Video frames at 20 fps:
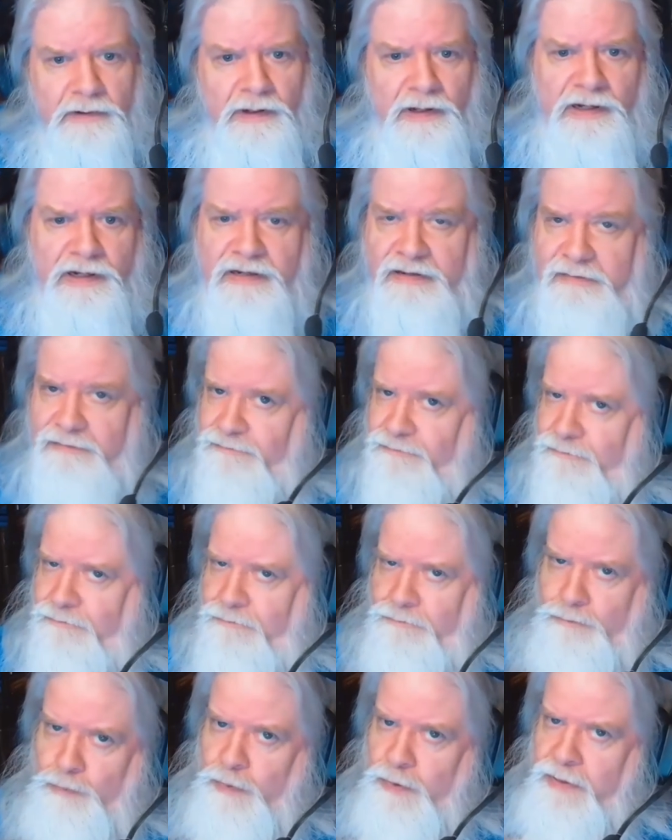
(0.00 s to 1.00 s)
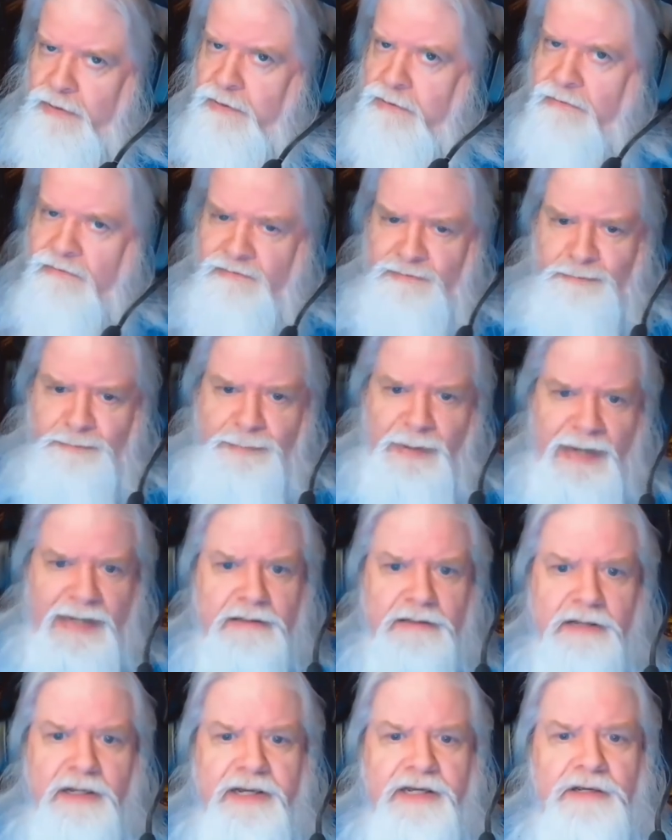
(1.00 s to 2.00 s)
And if wings,
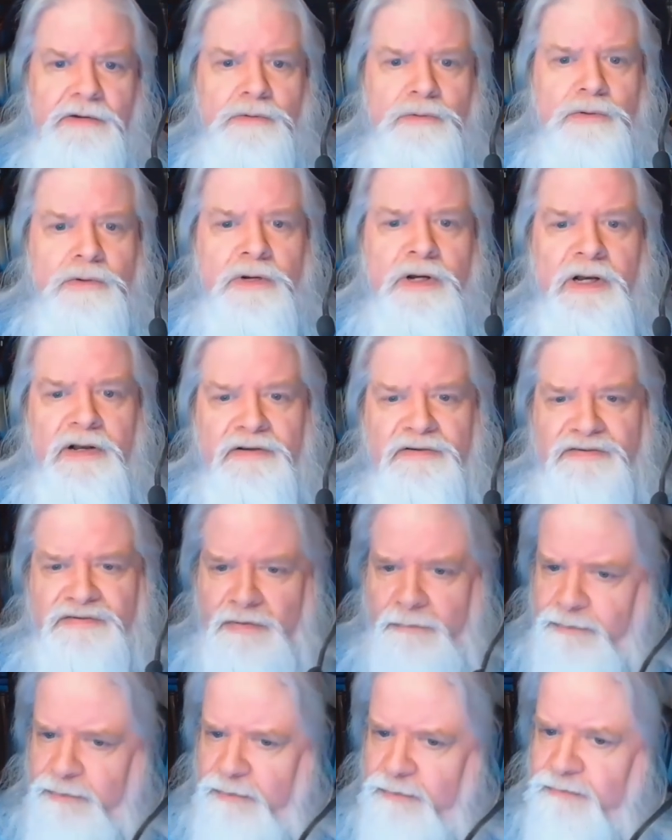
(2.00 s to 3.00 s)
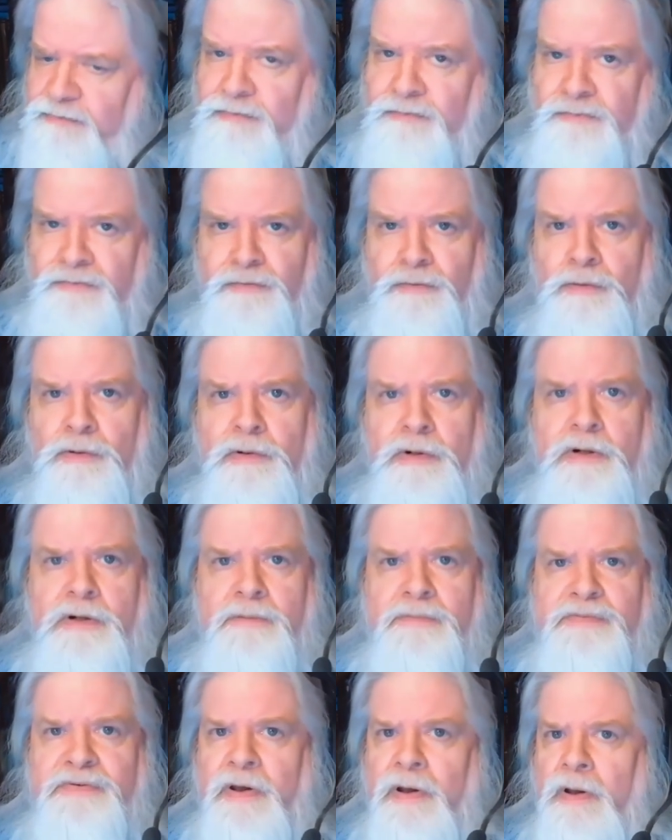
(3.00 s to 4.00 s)
bat-like or separate from
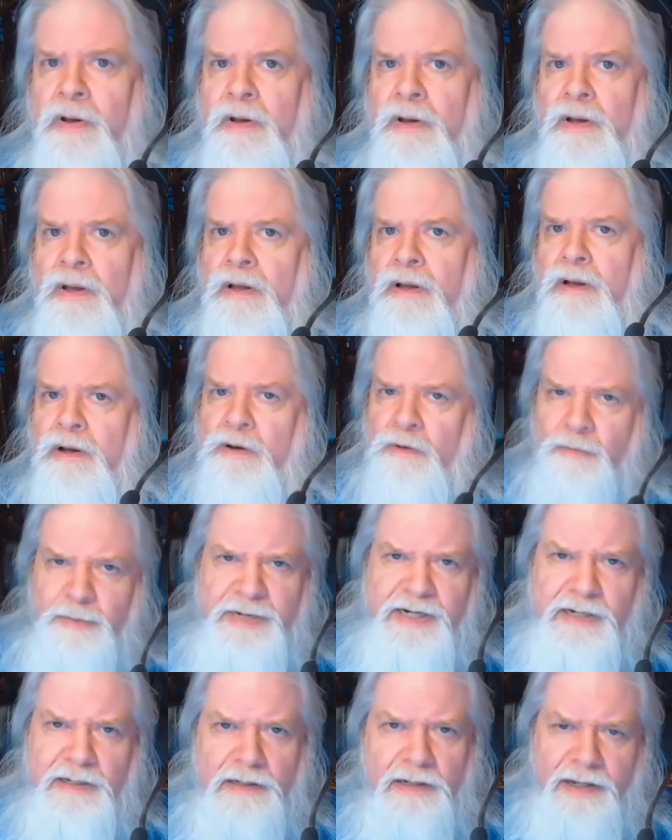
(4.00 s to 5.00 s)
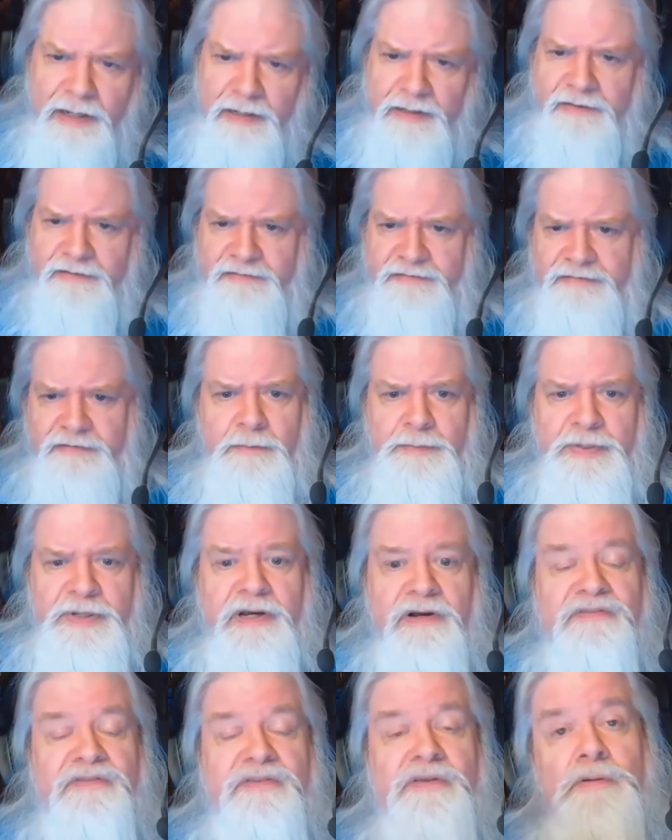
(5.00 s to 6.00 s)
forearms? How many legs?
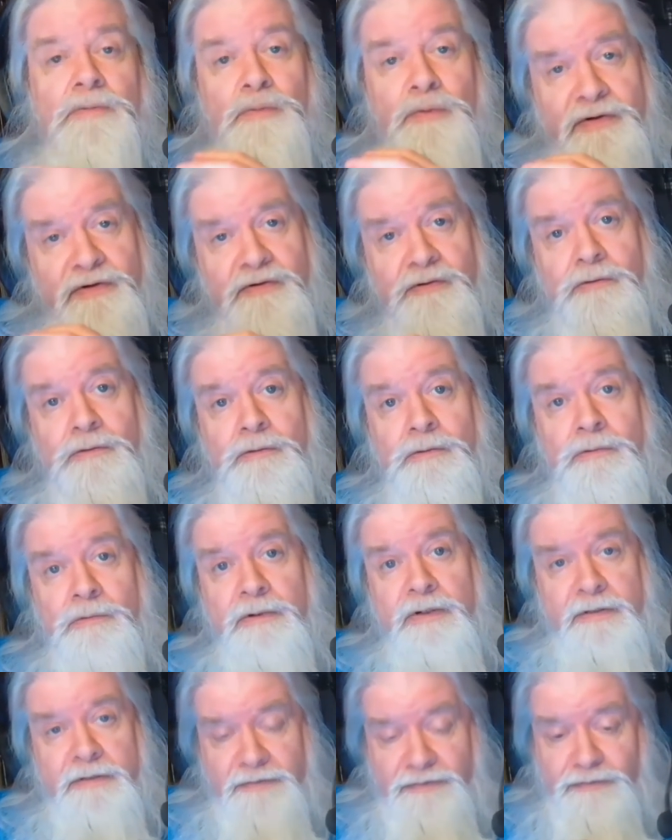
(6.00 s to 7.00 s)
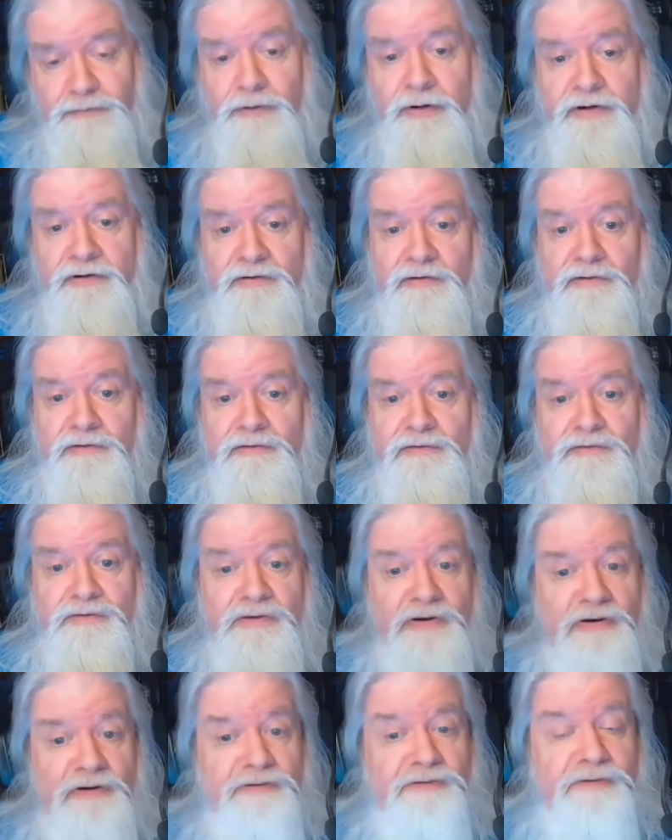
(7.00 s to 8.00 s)
Because the original illustrations
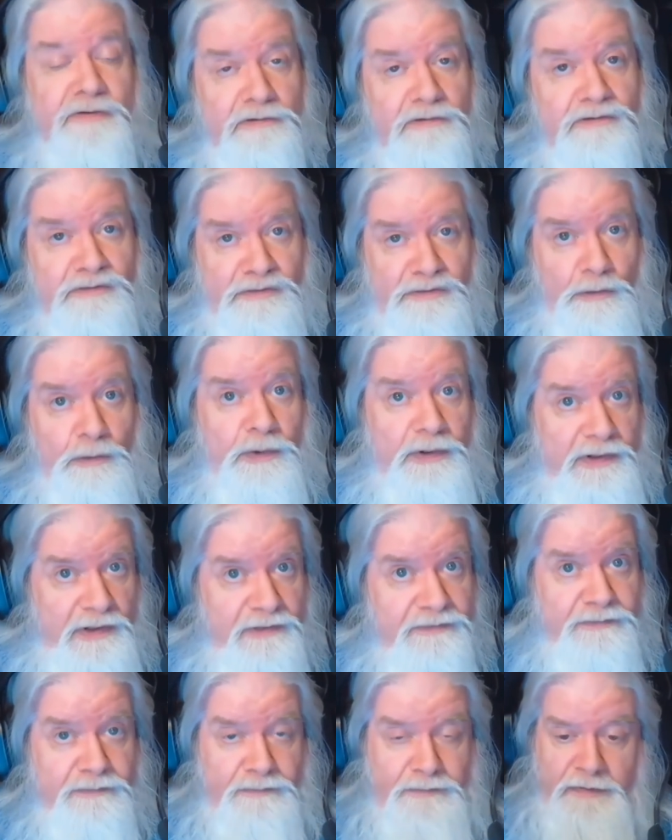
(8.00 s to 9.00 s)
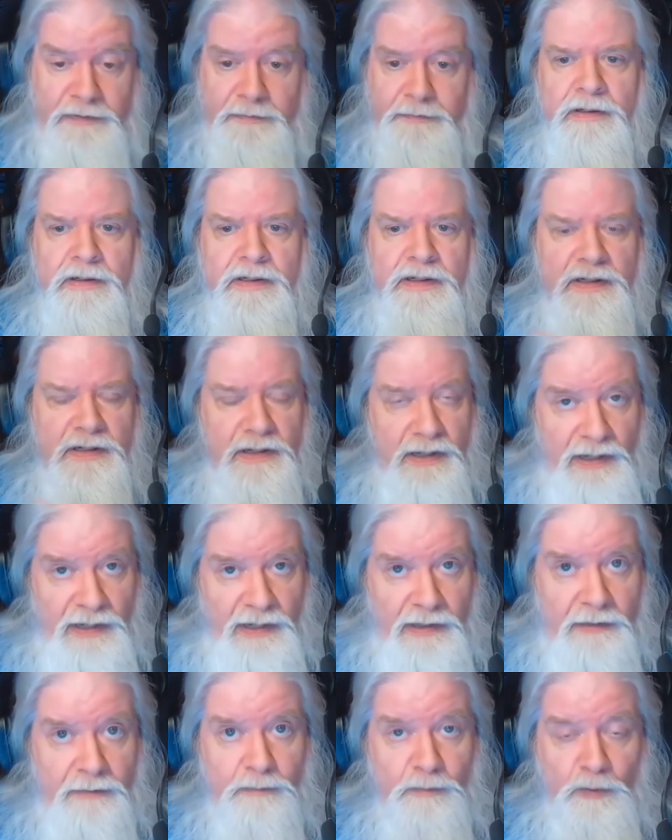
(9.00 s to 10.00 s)
just didn't show enough of them. In a
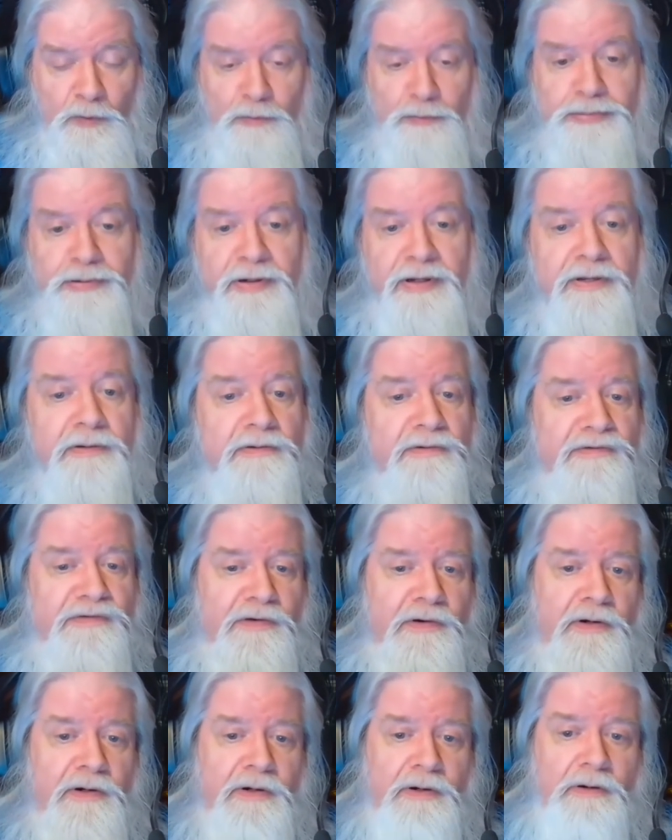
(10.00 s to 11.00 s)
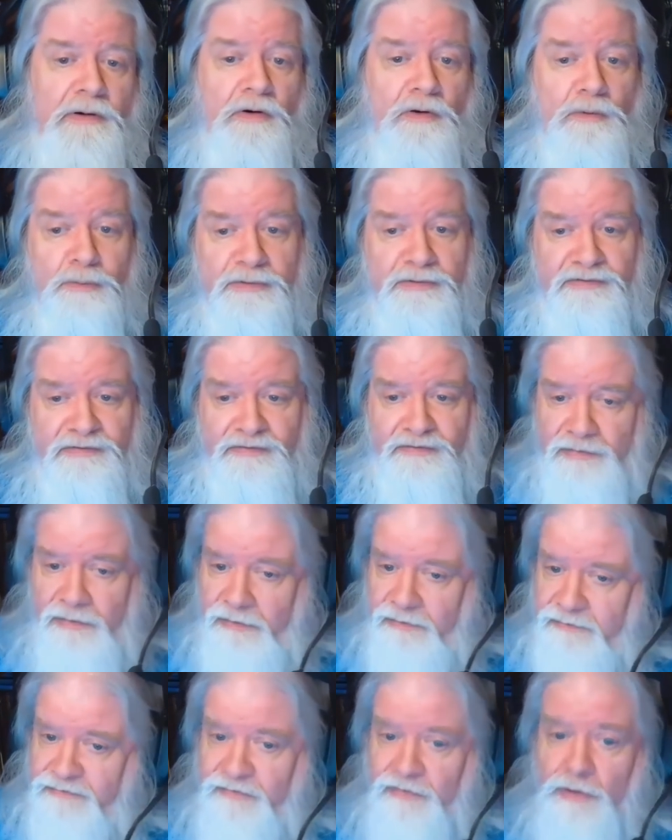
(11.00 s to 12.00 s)
game where players are always
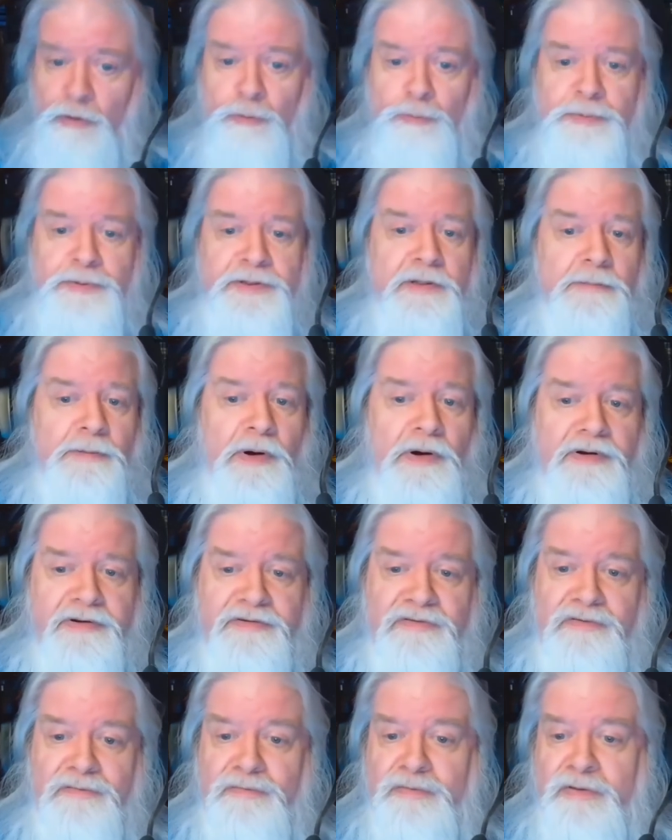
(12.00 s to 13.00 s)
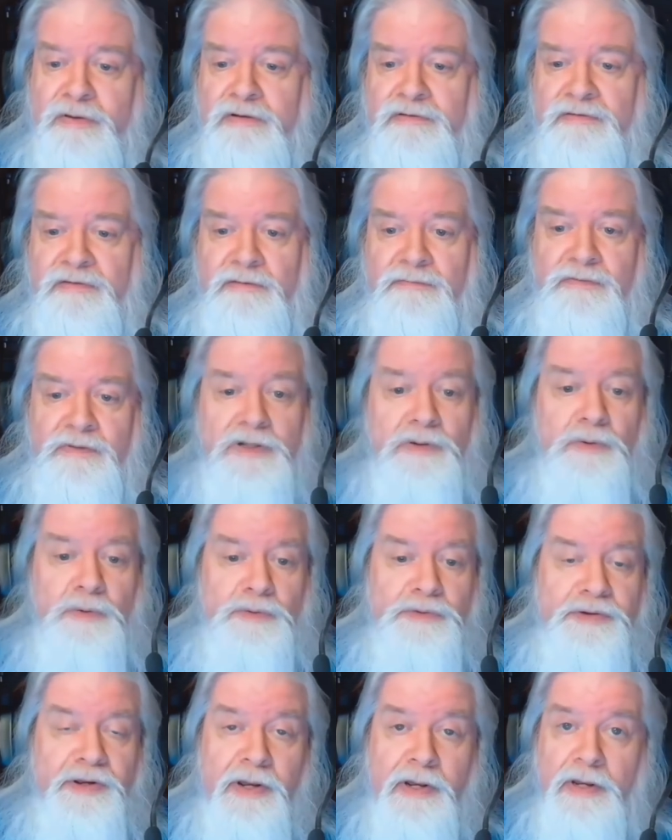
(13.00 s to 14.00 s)
slicing open the bodies of things they've
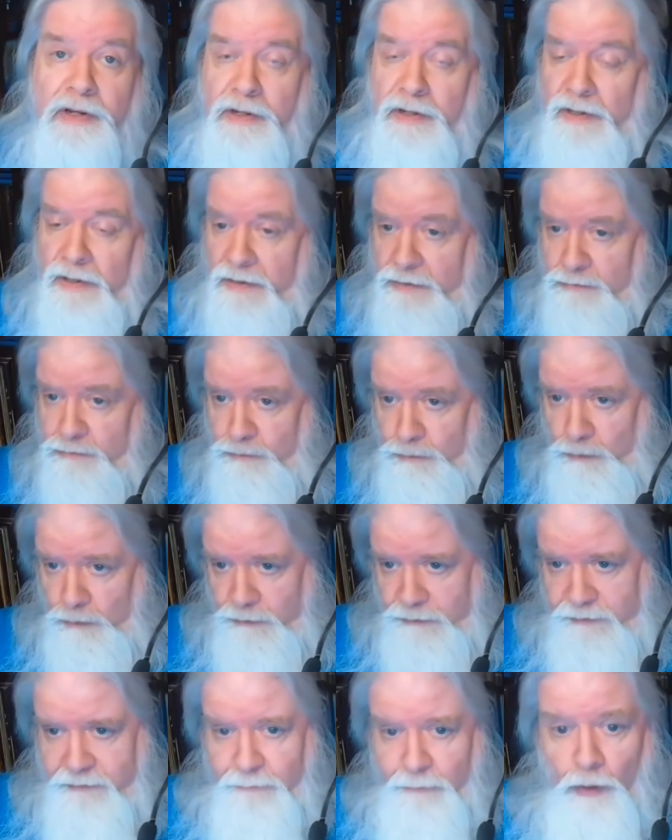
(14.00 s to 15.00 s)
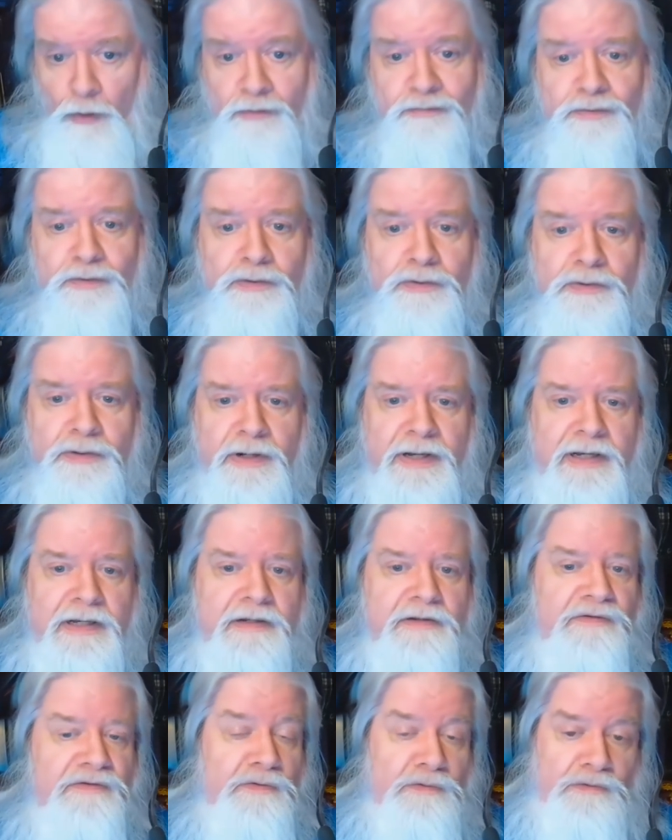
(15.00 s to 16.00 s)
killed and rolling them over
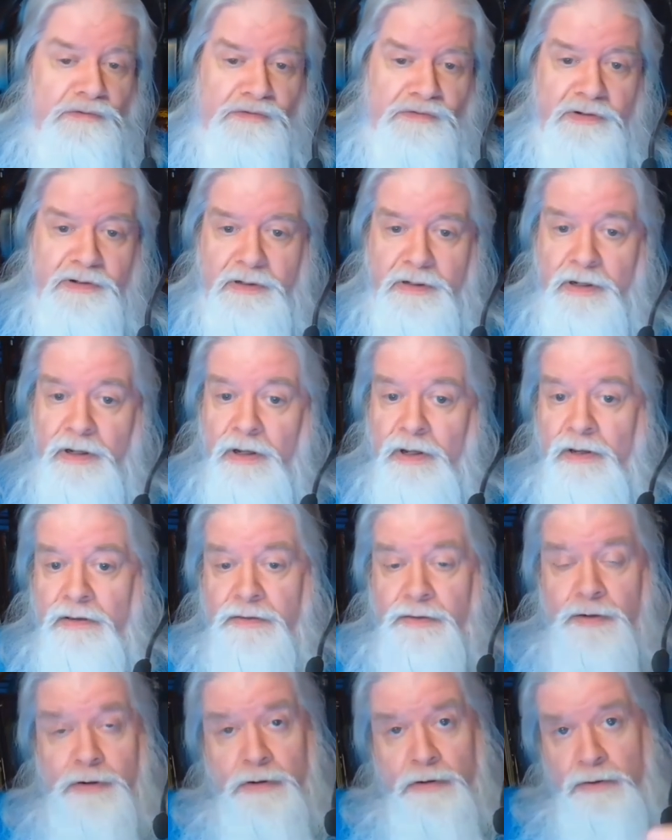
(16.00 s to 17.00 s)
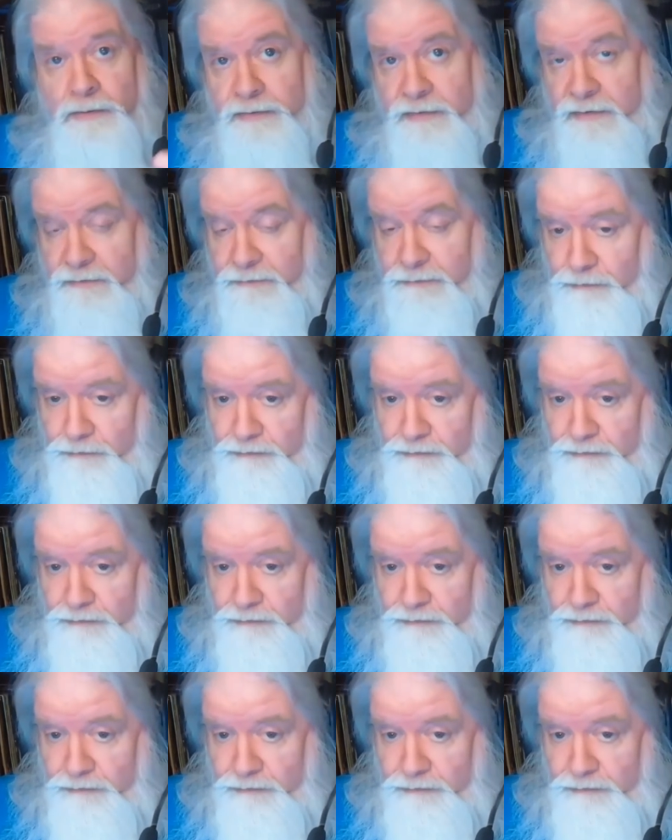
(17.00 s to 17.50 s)
and searching their clothing for